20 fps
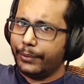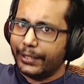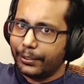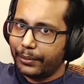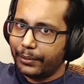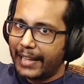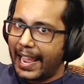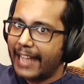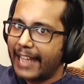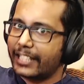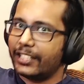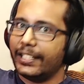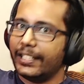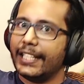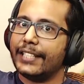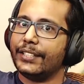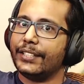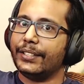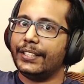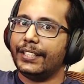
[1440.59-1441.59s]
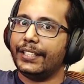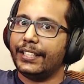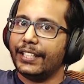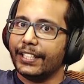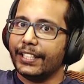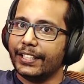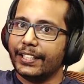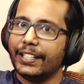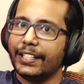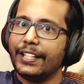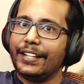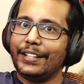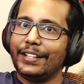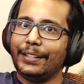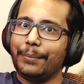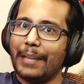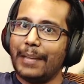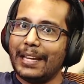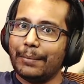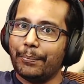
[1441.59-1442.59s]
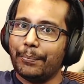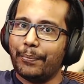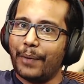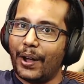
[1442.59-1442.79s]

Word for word: We don't actually get to hear the main